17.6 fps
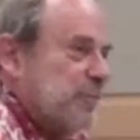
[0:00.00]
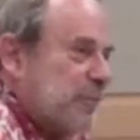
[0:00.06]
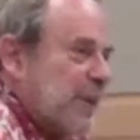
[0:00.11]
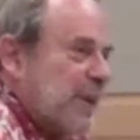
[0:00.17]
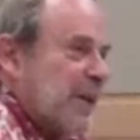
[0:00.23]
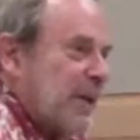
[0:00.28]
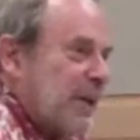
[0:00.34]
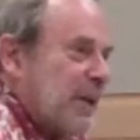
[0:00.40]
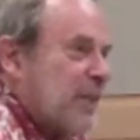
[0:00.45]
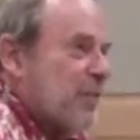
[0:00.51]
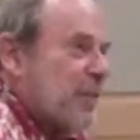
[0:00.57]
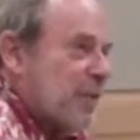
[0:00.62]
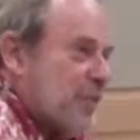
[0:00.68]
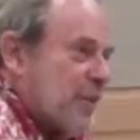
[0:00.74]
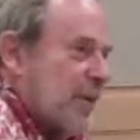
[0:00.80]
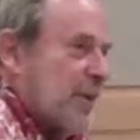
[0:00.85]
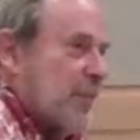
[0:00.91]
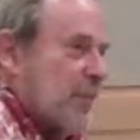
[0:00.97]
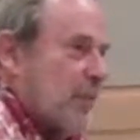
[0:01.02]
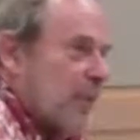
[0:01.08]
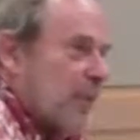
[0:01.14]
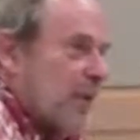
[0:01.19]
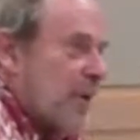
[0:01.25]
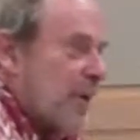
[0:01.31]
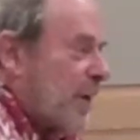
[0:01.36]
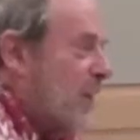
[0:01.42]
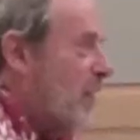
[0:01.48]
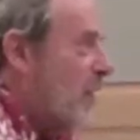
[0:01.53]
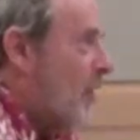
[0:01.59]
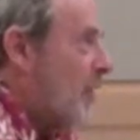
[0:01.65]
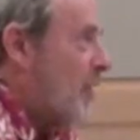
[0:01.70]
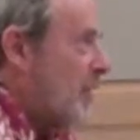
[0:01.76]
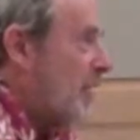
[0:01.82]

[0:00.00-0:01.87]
really interesting for you to know,